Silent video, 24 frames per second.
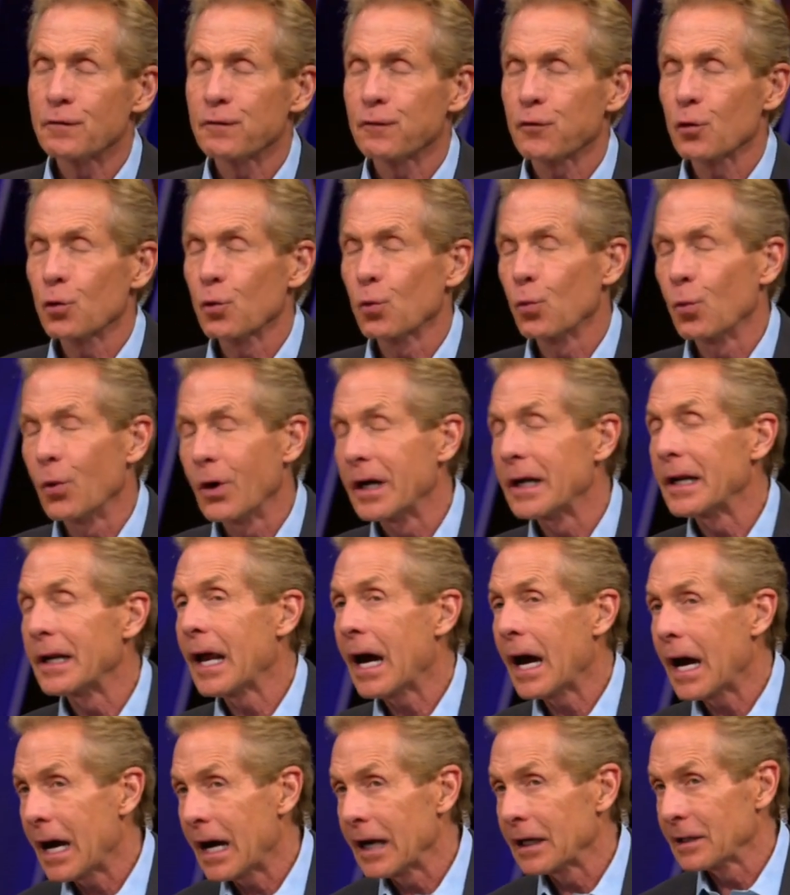for 1
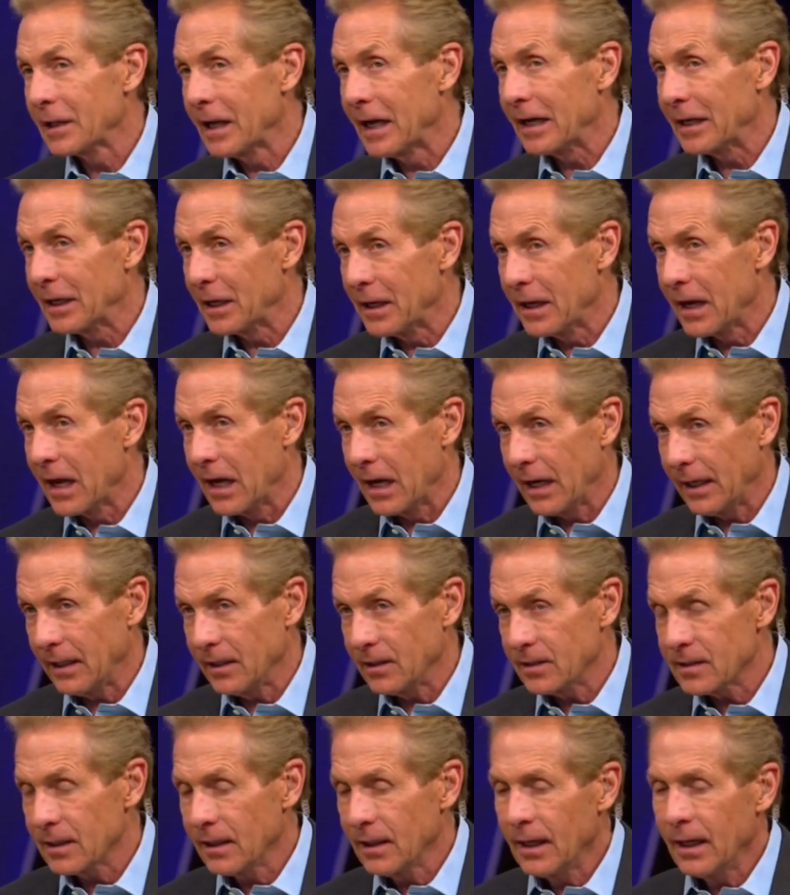highlight a
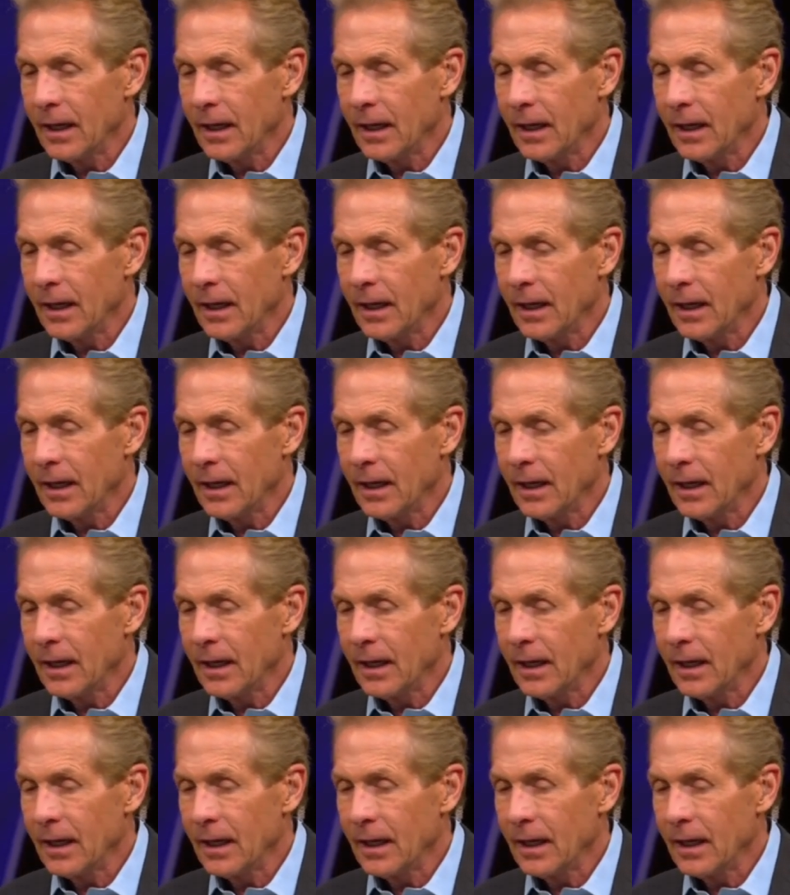night.